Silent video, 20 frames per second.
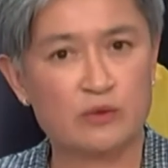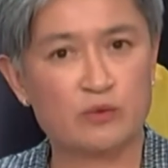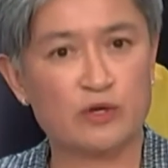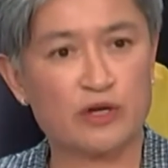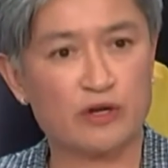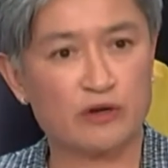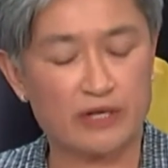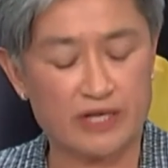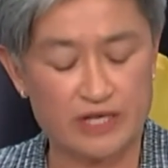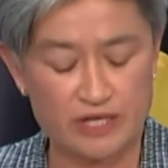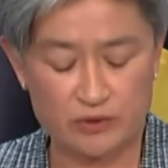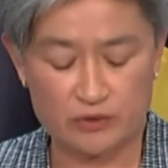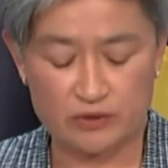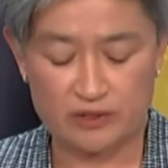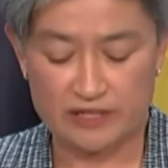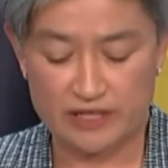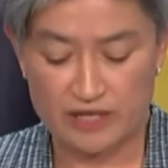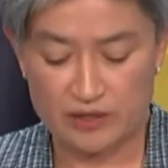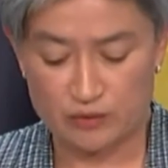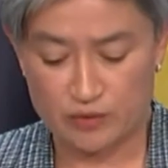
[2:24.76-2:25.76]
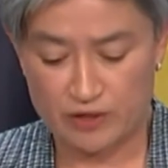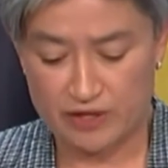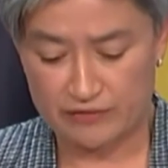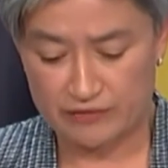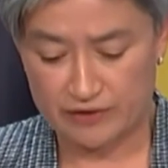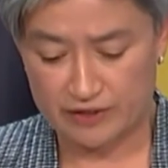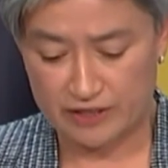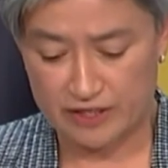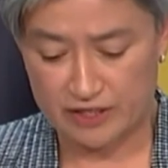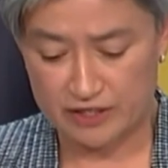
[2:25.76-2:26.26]
We are equally
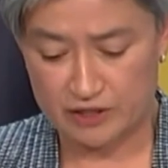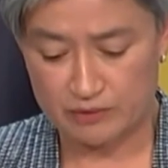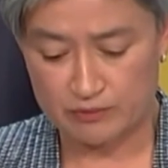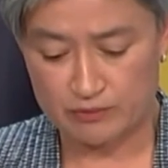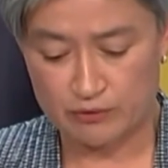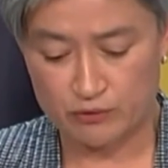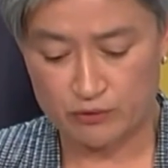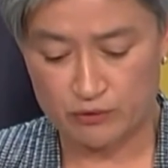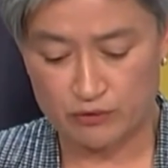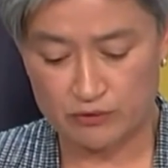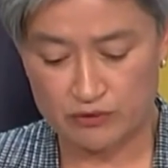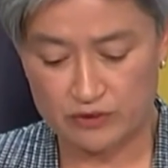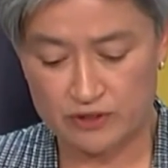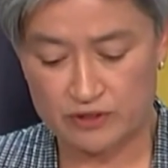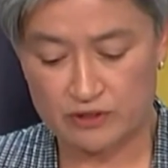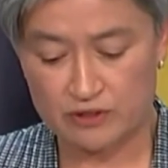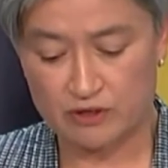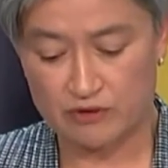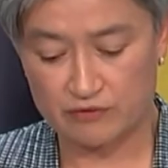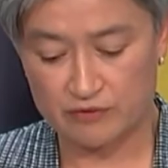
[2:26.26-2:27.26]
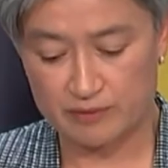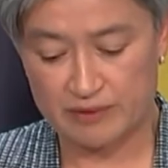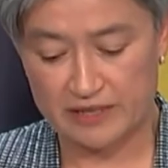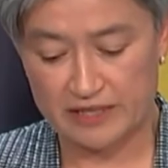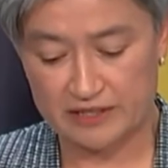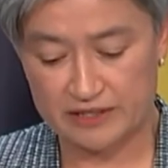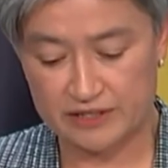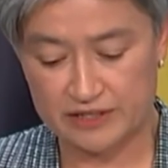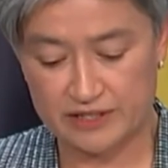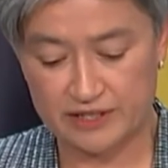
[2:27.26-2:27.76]
unwavering in our support of the
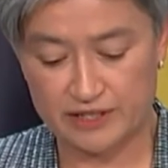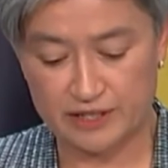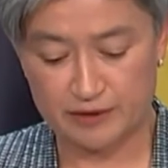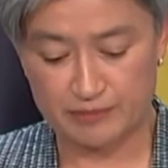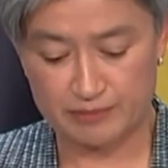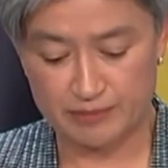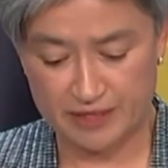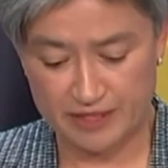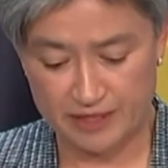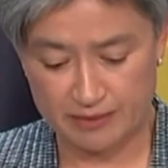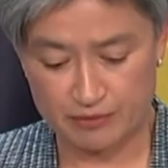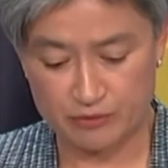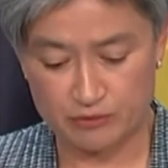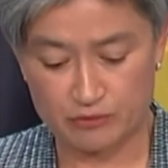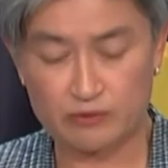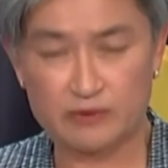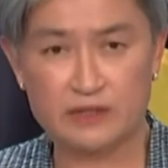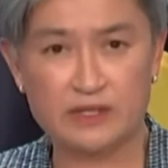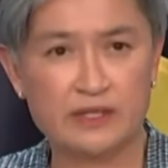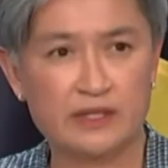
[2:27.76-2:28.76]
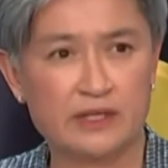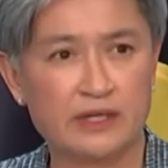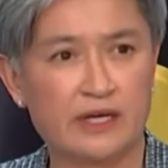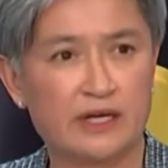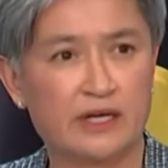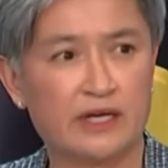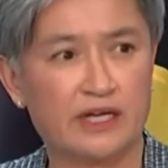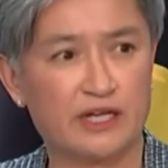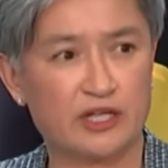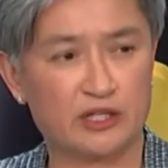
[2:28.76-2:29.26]
Palestinian people,
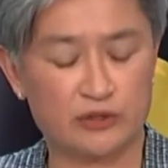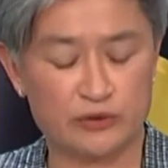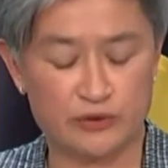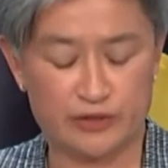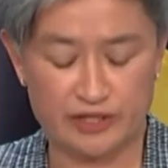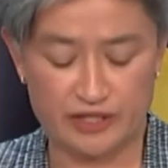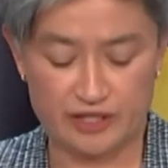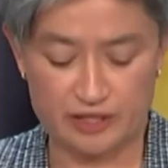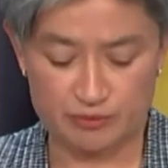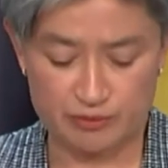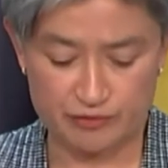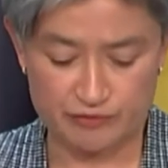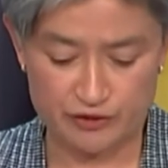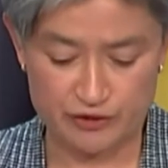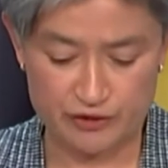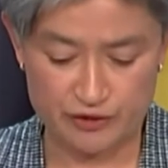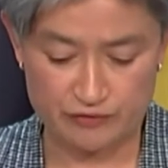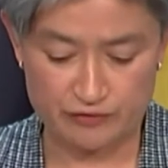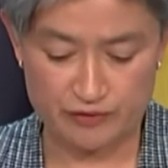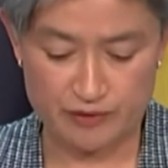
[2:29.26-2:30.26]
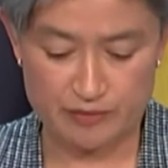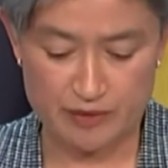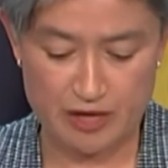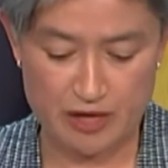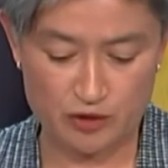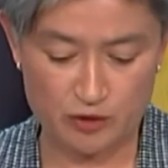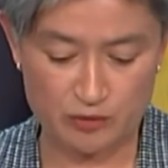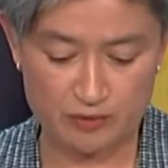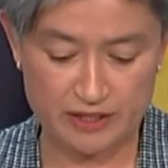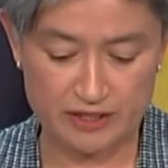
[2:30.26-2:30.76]
including in the provision of
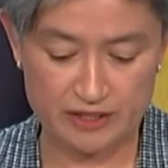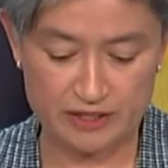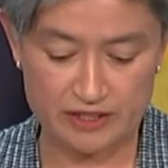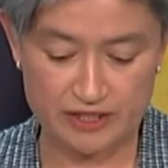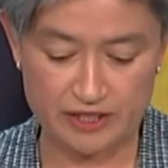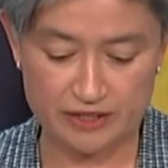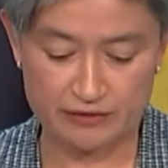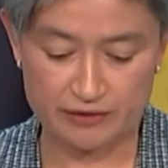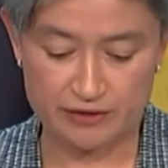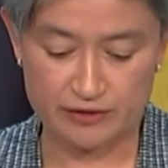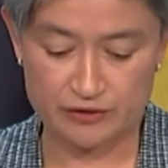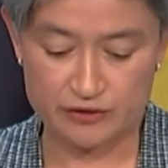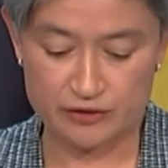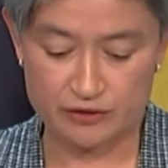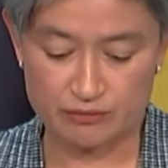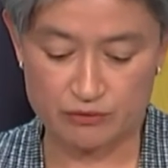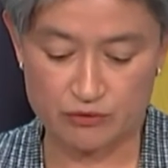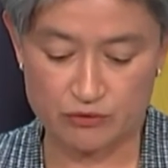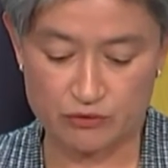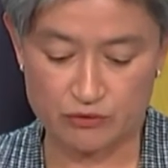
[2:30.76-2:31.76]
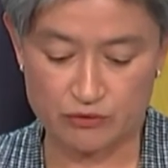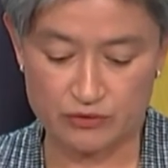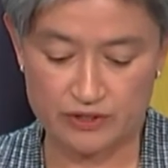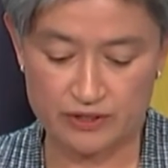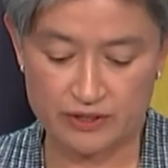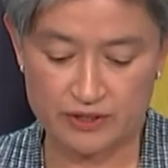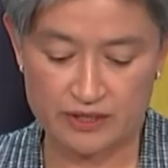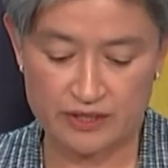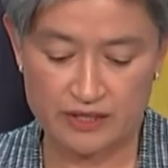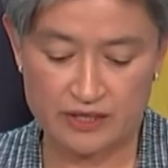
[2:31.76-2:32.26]
humanitarian support.
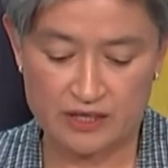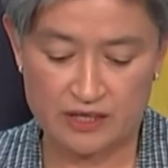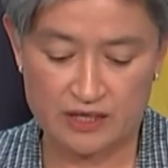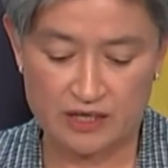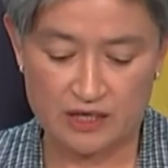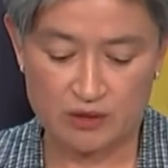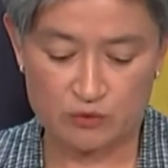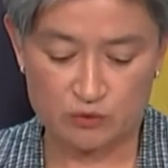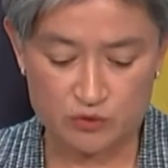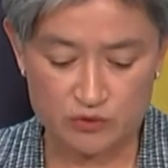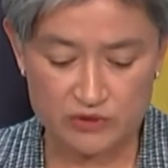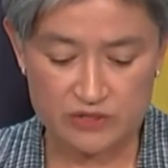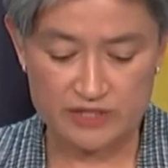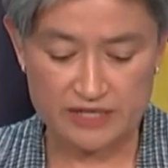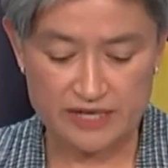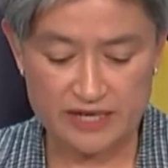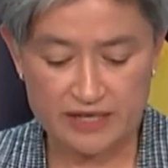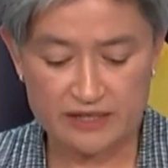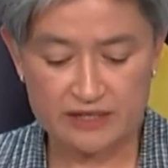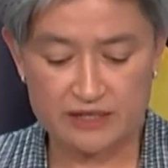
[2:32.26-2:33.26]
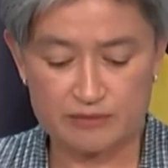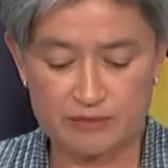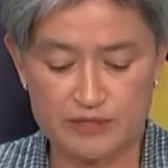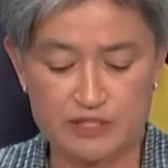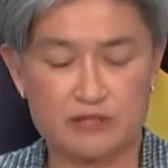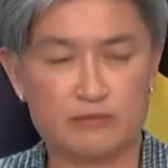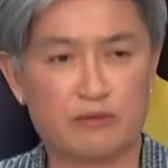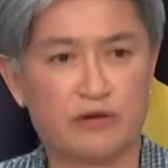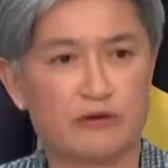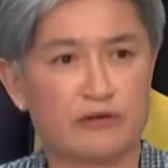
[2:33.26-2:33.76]
I would say that
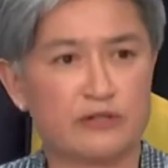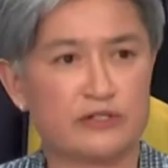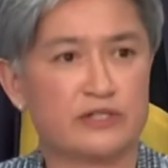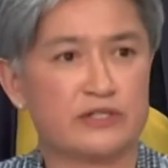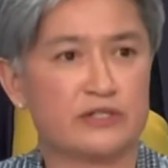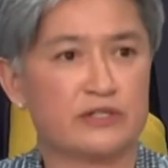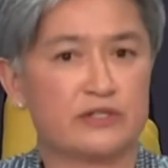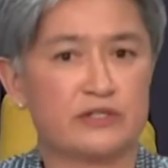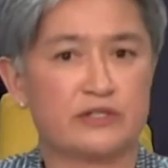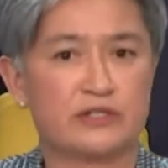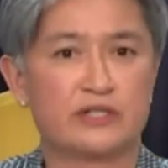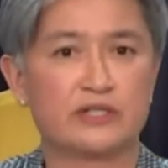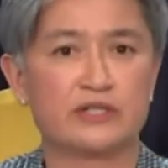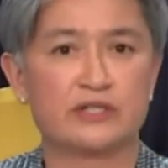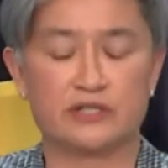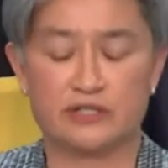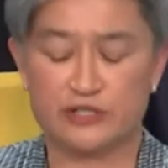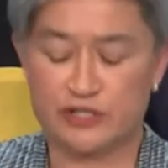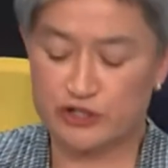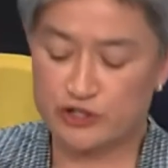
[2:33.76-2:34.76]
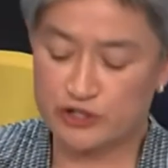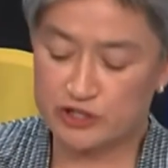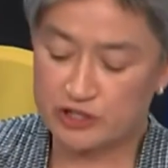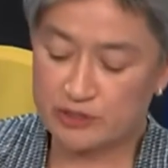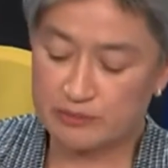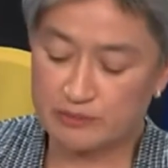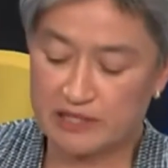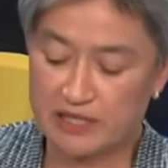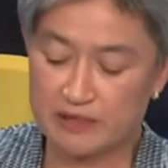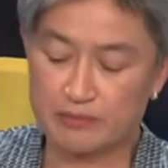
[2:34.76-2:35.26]
Mr Morrison's decision
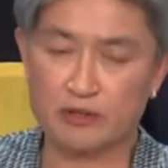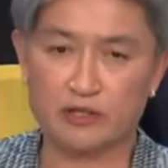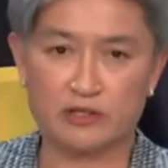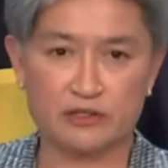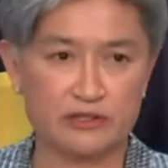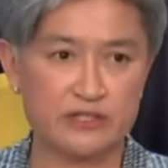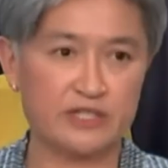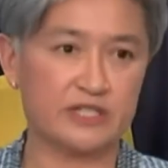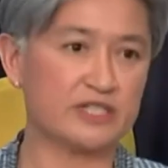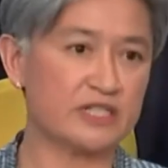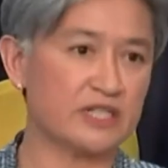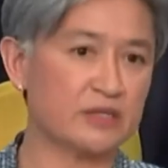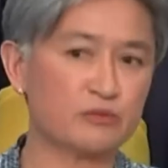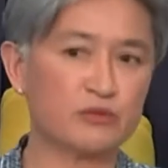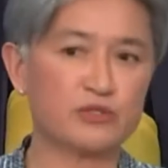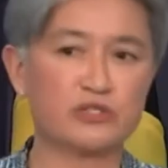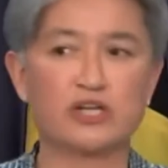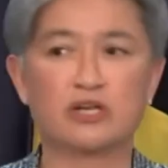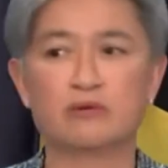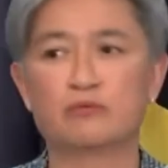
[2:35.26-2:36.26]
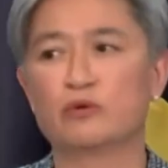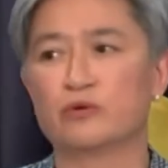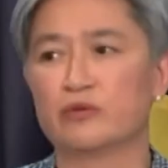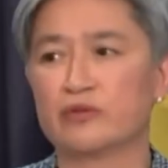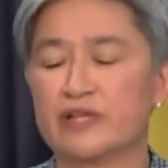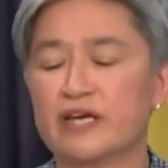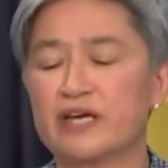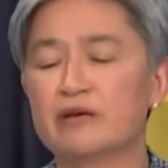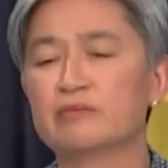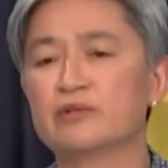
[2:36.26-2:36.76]
to play politics, and it was no more
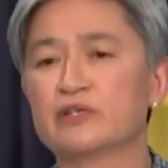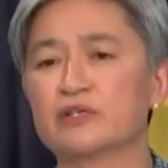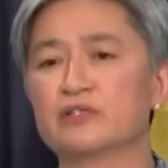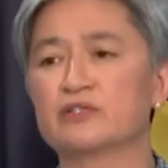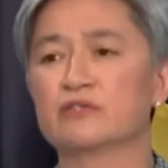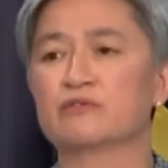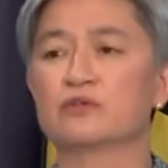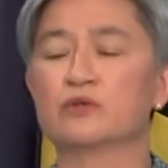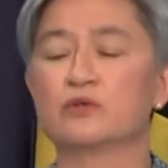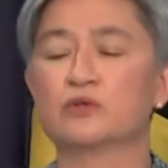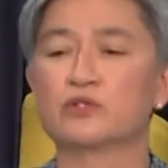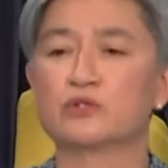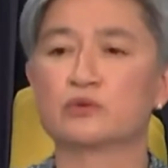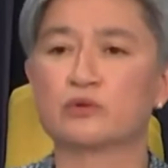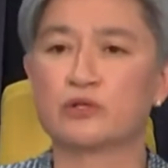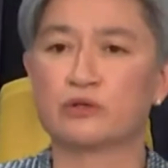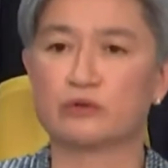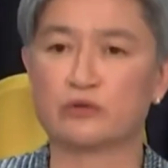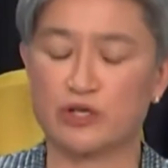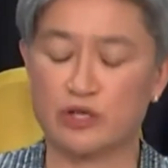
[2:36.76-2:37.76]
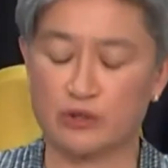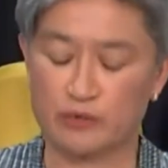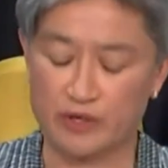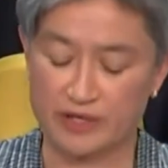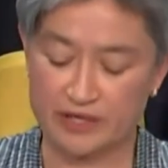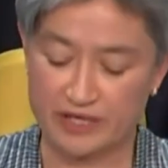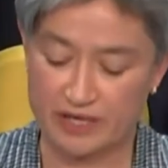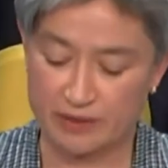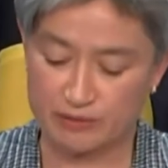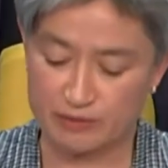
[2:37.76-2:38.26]
than that because of course we all know
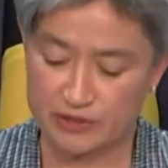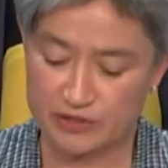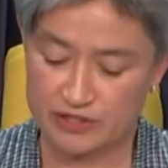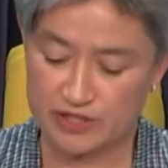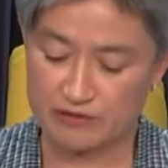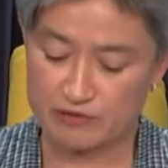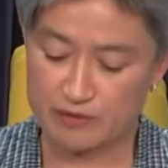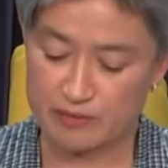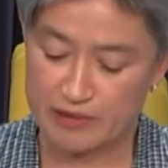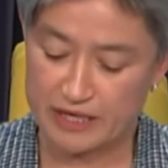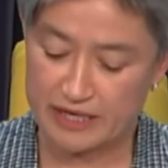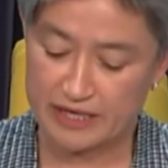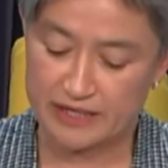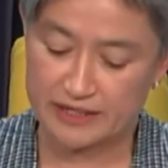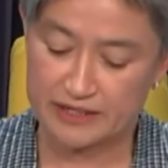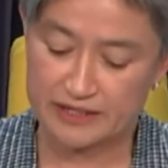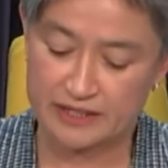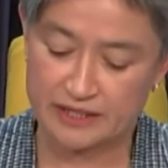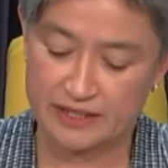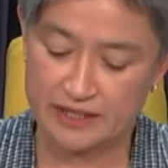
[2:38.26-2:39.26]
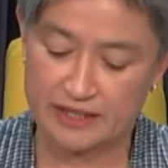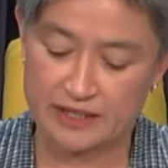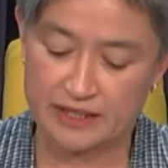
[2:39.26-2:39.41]
where the embassy remained,